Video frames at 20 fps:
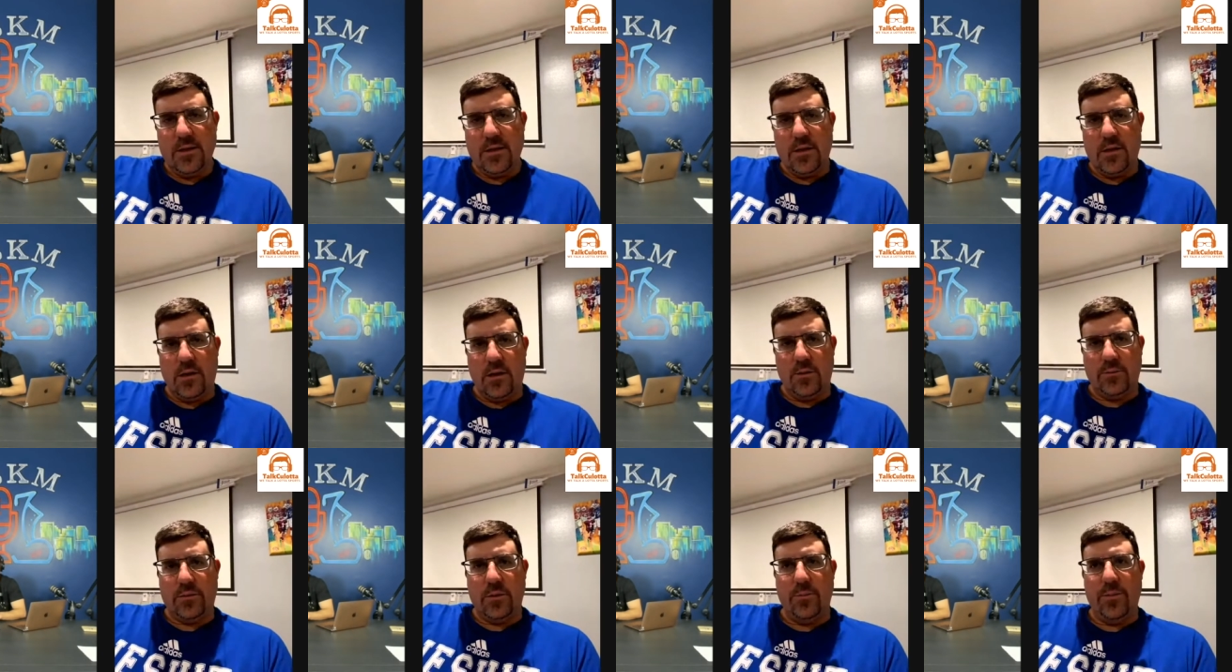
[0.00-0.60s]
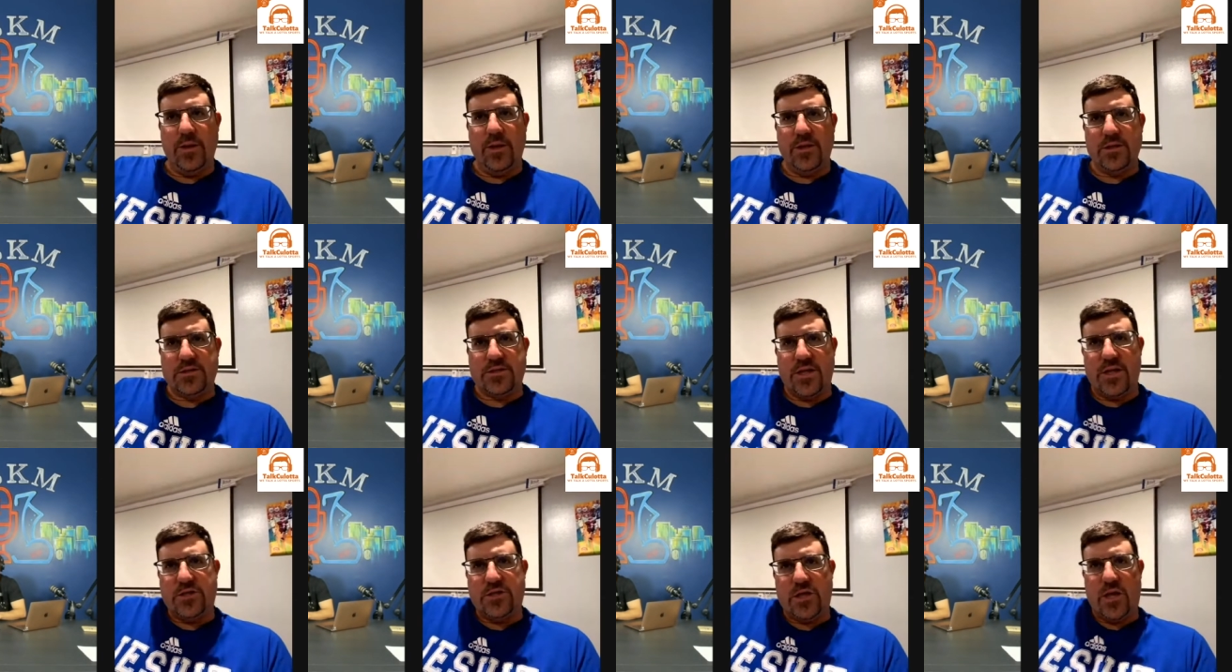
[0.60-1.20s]
uh, to be in a
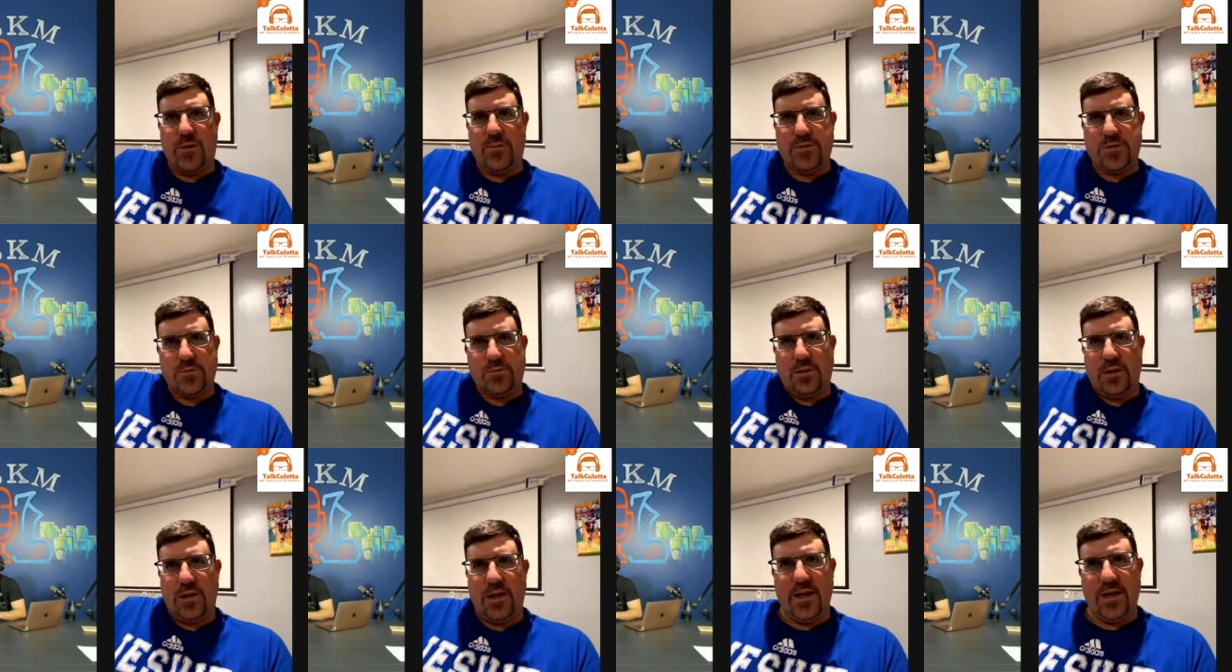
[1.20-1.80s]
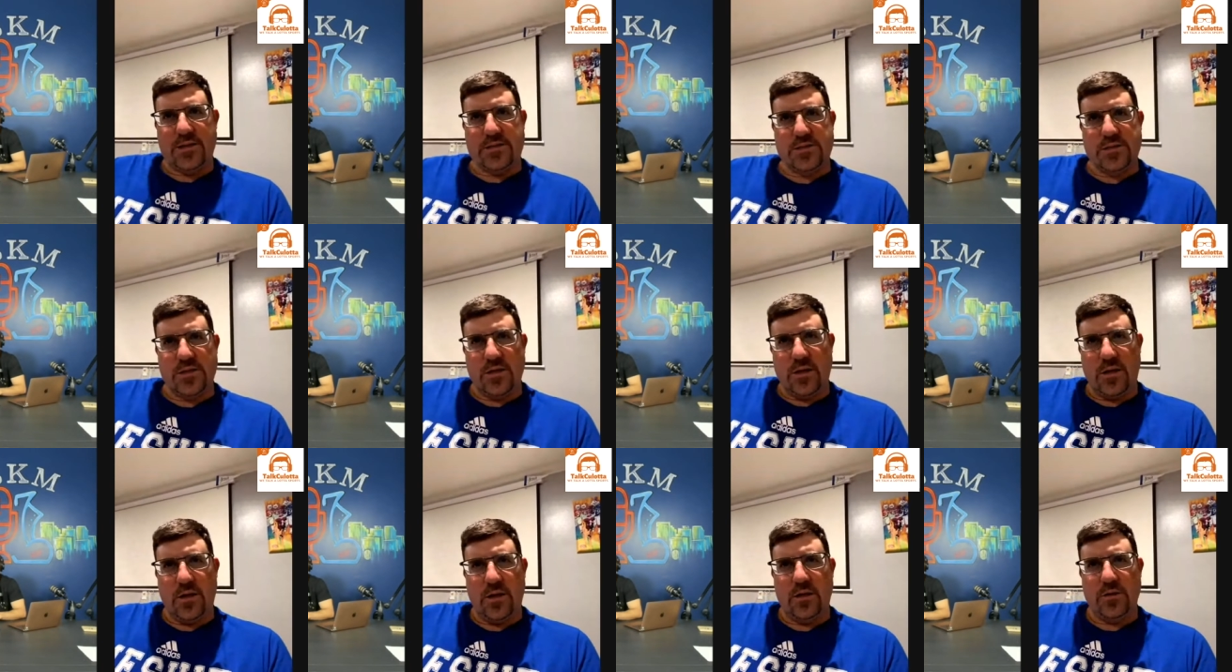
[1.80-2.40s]
state championship the last
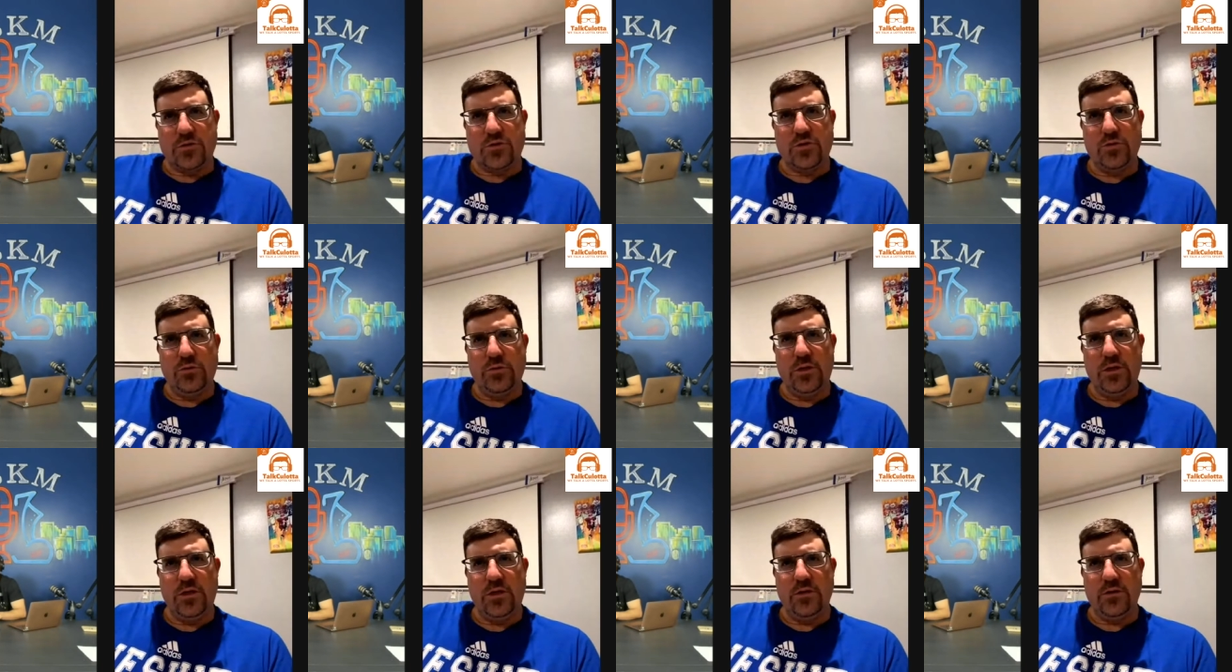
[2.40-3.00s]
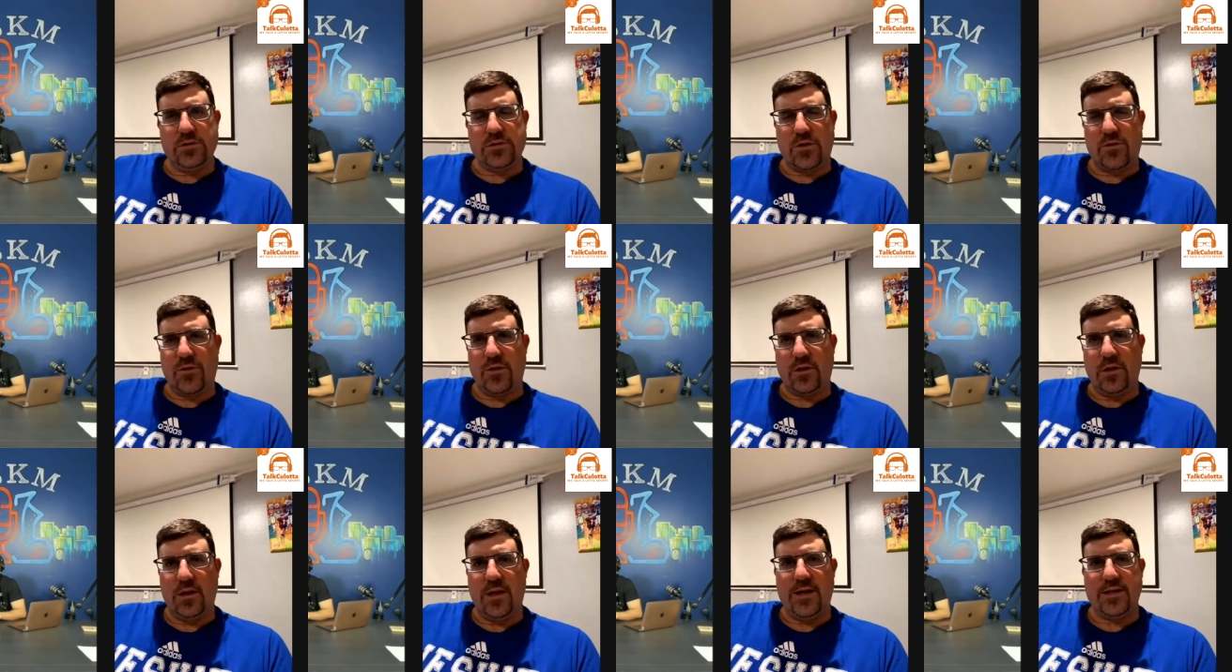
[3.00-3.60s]
uh, two years. I
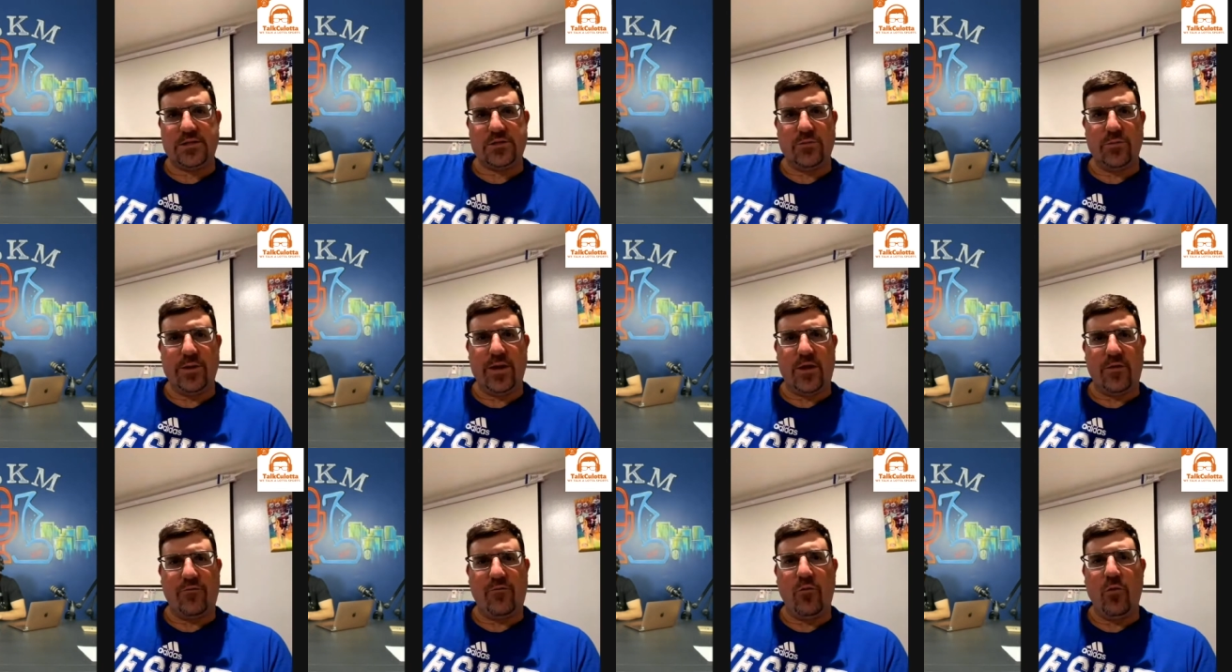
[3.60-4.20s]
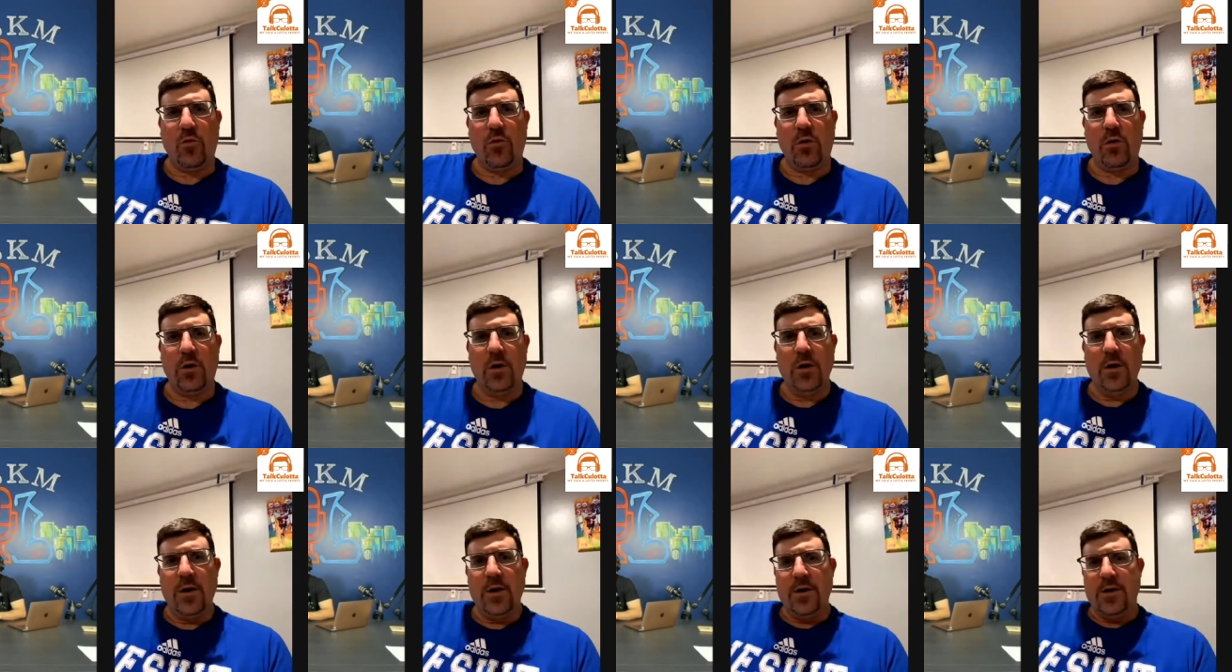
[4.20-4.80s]
think the last three out of four
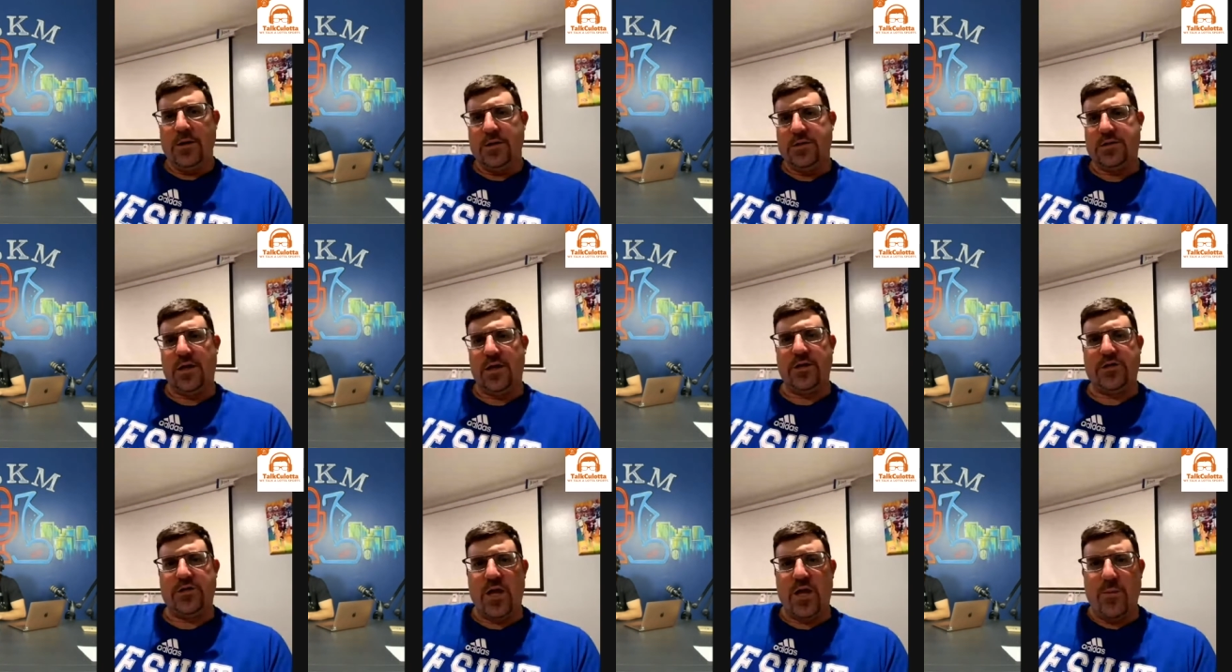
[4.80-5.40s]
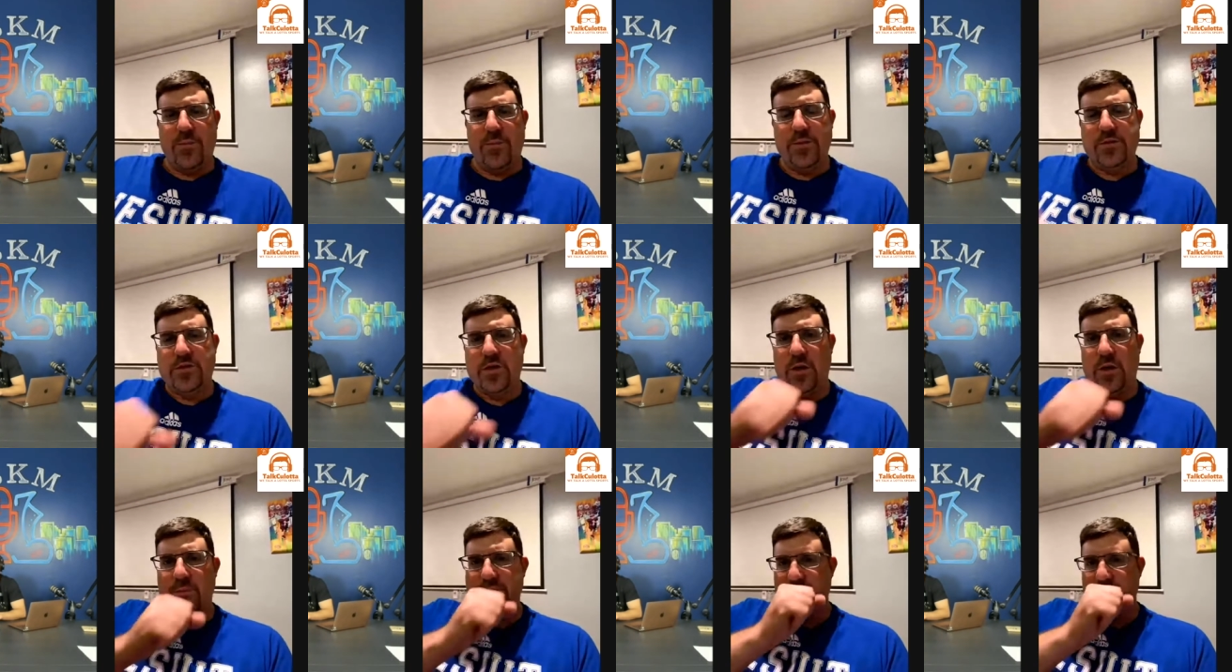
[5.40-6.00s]
state
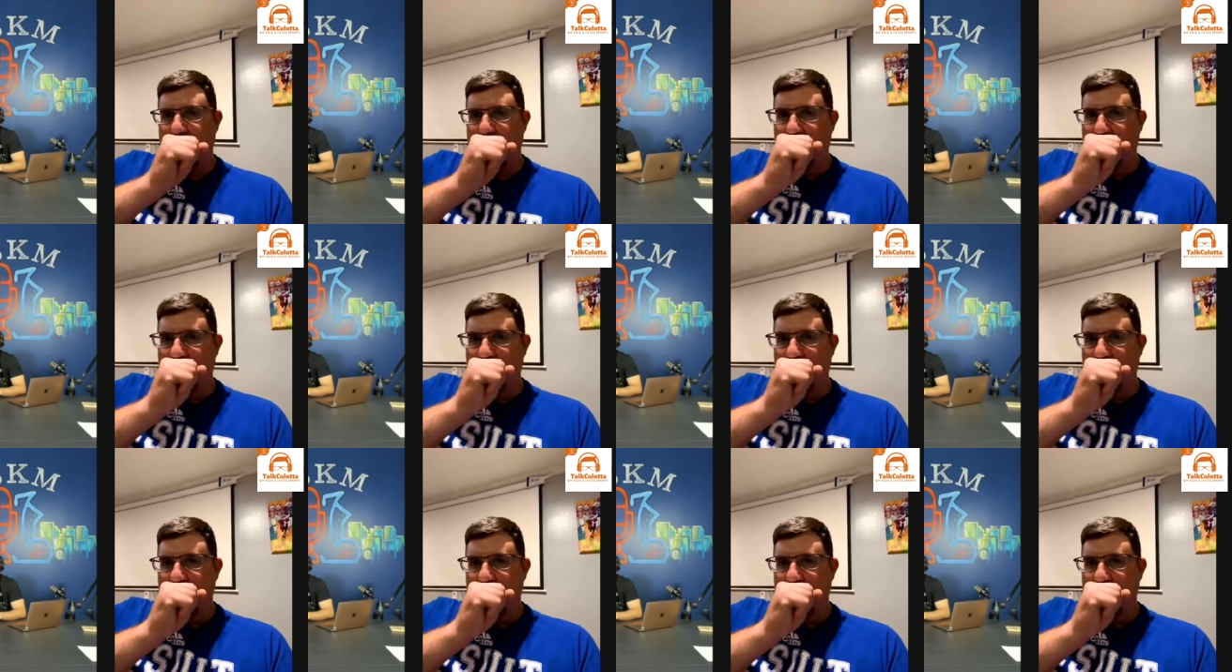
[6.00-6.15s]
championships,